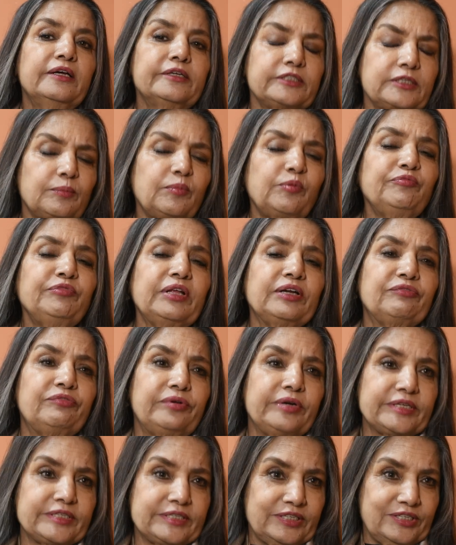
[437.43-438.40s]
Some of that
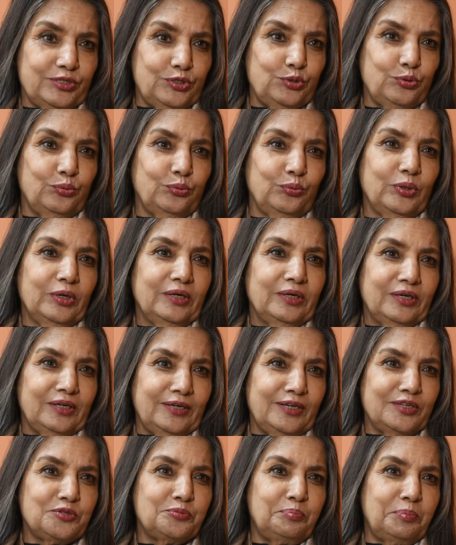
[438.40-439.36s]
residue
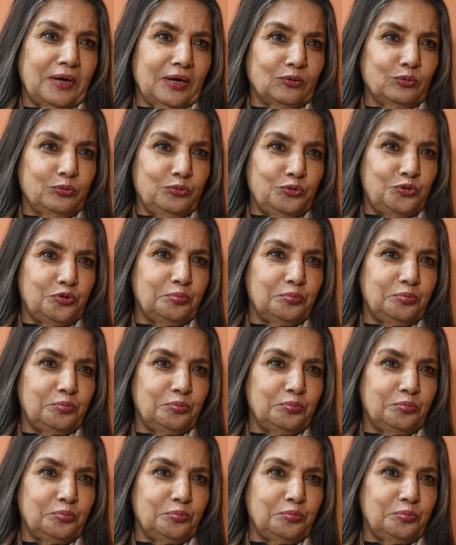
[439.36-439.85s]
is bound